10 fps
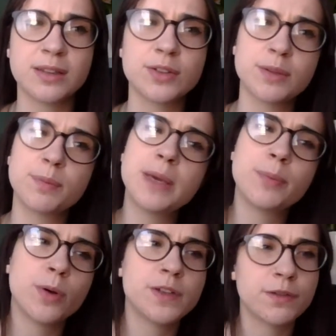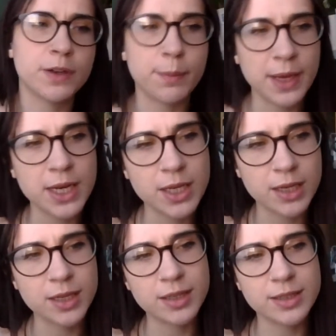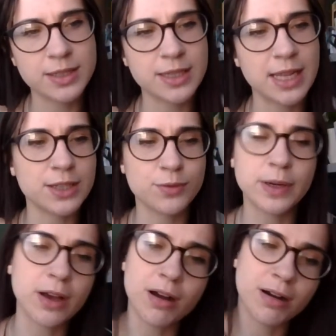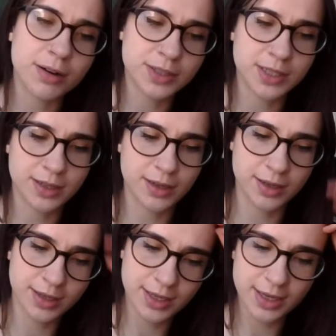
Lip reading: lots of people have different opinions, and then it's really hard to